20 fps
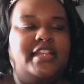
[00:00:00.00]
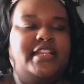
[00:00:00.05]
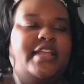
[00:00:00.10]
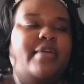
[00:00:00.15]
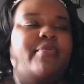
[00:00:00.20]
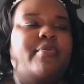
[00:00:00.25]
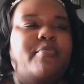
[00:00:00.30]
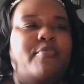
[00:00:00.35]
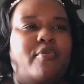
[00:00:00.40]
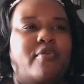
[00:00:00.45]

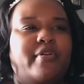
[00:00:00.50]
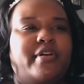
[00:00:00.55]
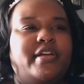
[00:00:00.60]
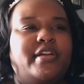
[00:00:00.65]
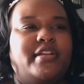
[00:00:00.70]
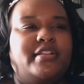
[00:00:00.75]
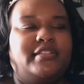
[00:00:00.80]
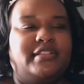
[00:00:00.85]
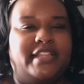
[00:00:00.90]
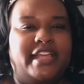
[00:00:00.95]
they were
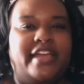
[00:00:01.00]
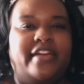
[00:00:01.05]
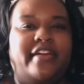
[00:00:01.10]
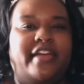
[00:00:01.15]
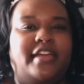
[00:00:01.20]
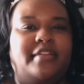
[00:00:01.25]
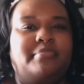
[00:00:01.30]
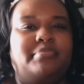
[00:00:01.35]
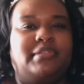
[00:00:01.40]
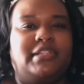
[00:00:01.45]
more there
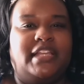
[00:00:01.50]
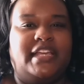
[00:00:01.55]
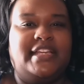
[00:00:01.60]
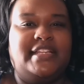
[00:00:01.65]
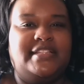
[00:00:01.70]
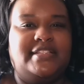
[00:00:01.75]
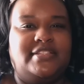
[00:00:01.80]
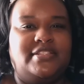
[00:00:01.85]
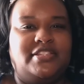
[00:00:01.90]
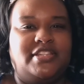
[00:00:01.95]
in
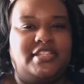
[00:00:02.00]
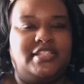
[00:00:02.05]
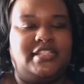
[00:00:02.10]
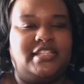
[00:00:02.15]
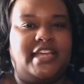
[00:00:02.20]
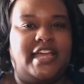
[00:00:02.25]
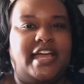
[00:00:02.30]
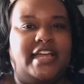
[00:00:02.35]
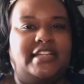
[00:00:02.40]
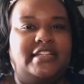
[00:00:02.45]
place just
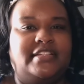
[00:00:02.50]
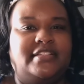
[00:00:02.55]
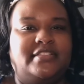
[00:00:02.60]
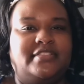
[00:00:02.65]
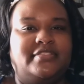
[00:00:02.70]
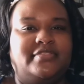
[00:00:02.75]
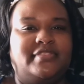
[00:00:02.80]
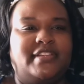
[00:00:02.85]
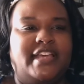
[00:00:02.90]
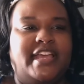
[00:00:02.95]
to kind
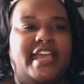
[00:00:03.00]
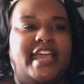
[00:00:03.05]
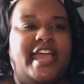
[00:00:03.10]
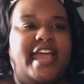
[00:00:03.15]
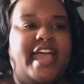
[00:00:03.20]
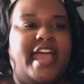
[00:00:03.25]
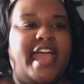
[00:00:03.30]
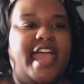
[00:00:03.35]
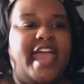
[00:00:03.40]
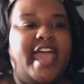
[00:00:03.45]
of
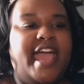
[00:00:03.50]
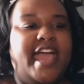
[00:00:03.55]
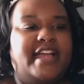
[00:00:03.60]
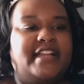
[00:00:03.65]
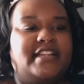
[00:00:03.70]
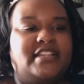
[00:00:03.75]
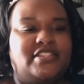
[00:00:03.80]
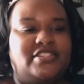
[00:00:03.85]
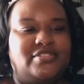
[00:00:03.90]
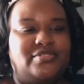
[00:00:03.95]

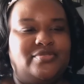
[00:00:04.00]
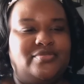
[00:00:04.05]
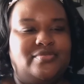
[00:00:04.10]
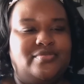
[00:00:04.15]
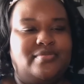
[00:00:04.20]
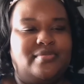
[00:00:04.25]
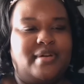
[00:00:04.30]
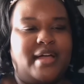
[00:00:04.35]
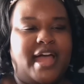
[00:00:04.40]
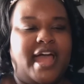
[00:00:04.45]
add
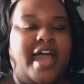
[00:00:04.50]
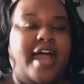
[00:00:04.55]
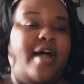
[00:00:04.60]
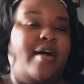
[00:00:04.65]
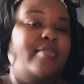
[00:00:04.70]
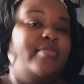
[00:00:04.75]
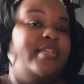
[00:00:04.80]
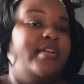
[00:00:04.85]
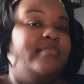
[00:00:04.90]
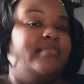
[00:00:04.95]
to
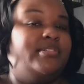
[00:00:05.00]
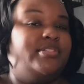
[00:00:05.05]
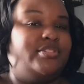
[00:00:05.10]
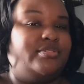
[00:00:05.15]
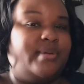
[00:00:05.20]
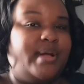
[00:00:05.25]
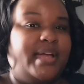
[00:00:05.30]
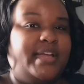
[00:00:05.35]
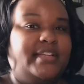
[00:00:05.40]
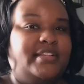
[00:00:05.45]
how they were
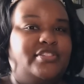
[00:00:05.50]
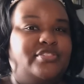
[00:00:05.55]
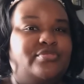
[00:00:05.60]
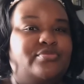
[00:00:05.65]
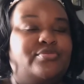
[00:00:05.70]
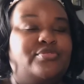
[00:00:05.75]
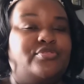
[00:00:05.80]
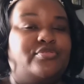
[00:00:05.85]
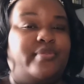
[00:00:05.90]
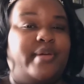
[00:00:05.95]
trying
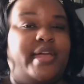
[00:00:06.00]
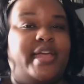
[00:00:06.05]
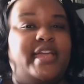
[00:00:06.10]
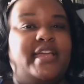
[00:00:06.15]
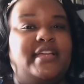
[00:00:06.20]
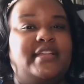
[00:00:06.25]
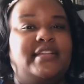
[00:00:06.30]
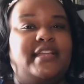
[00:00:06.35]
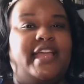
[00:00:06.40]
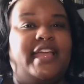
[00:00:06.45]
to
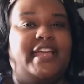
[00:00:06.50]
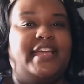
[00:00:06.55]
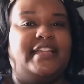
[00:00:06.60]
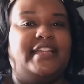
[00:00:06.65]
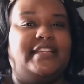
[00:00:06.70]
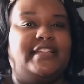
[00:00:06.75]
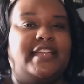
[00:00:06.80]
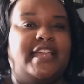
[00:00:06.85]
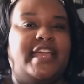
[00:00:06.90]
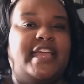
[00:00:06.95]
train
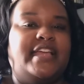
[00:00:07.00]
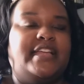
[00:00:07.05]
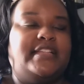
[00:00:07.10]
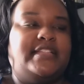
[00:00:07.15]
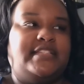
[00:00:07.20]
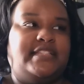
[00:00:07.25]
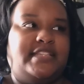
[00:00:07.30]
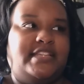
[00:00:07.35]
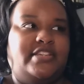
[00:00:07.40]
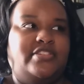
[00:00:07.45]
and
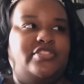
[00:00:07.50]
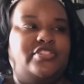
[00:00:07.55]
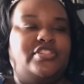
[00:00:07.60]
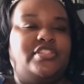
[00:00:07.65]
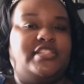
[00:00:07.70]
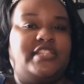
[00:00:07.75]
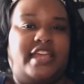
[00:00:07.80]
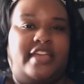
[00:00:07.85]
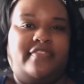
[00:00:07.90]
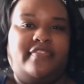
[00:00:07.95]
teach
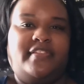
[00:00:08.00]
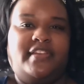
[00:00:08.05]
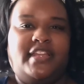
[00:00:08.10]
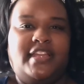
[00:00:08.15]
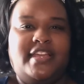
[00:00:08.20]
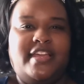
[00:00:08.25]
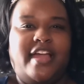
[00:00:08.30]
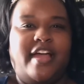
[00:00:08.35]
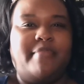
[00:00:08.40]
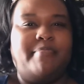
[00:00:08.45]

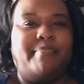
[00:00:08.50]
Stephanie